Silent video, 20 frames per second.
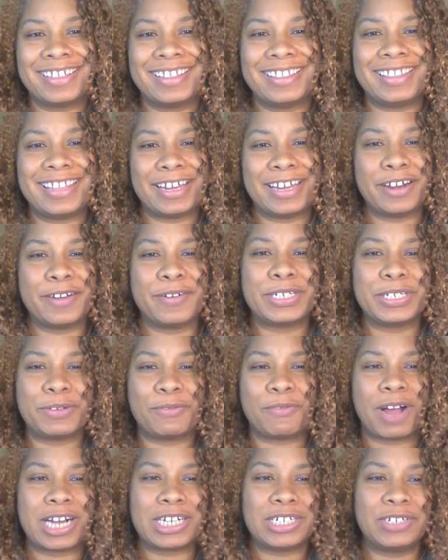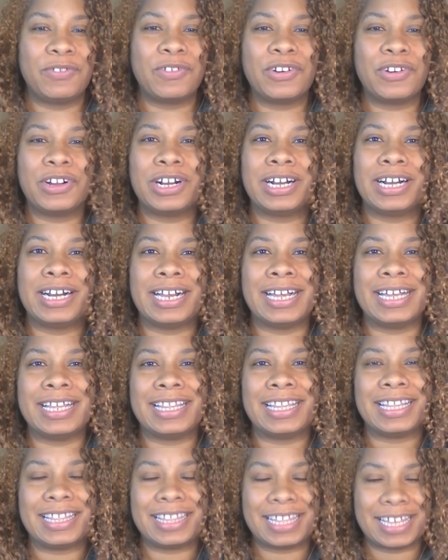They know what to watch for
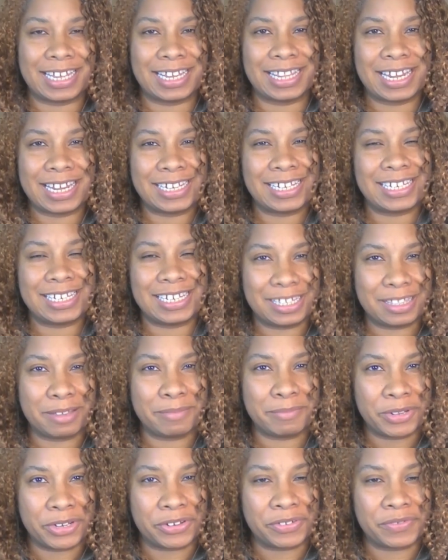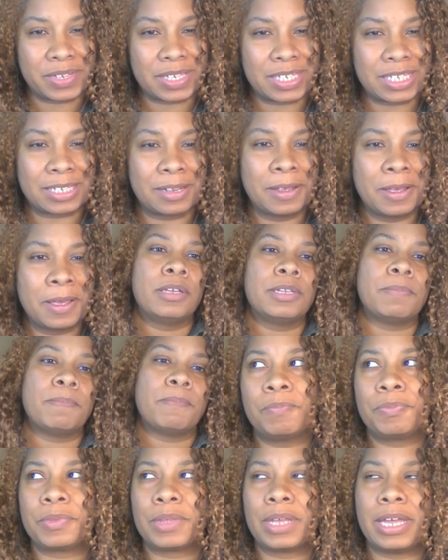and they can then see the moves.
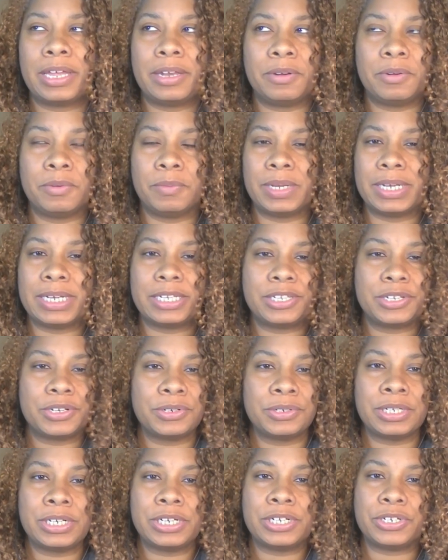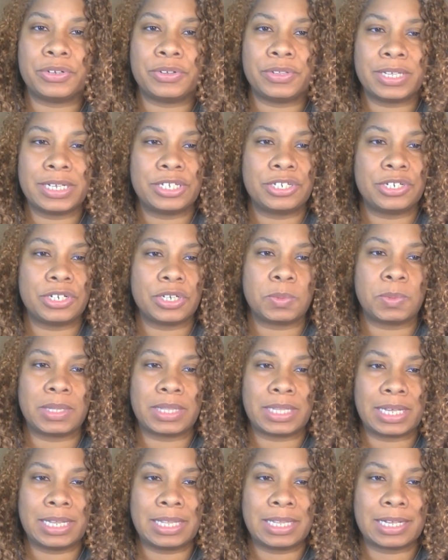And we could certainly do this just
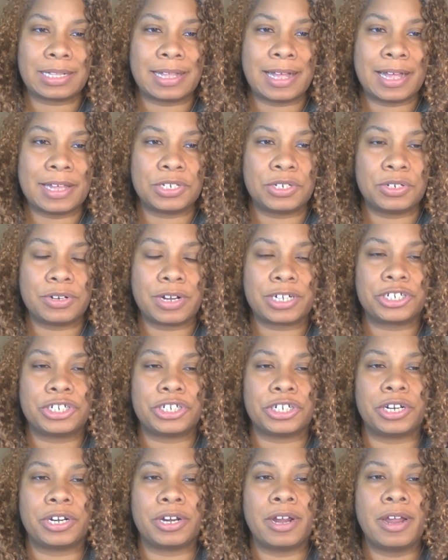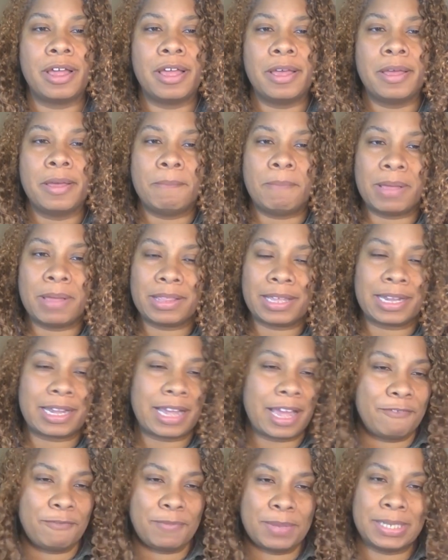within the class structure. But like
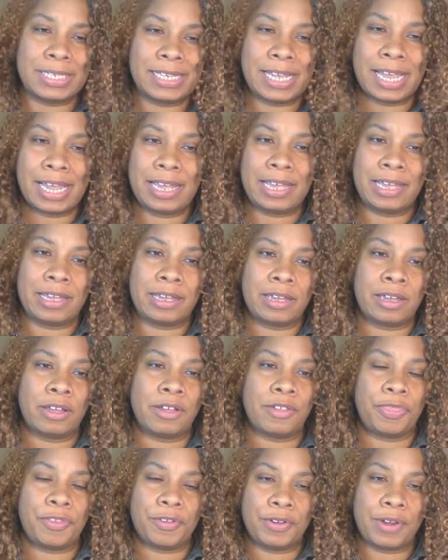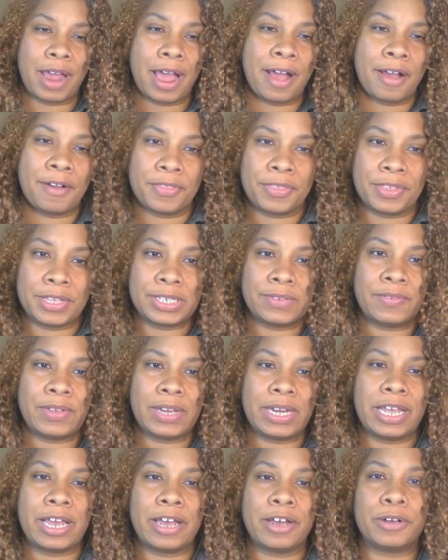I've been saying throughout this
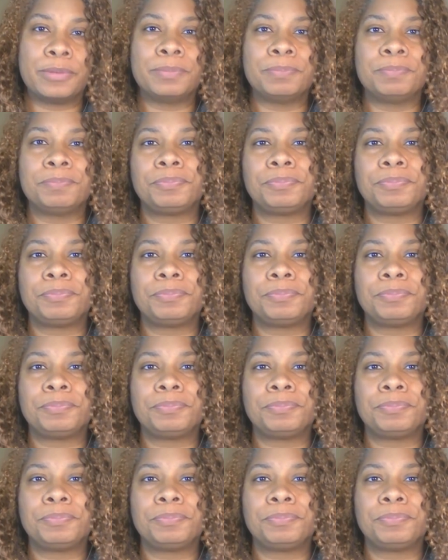video,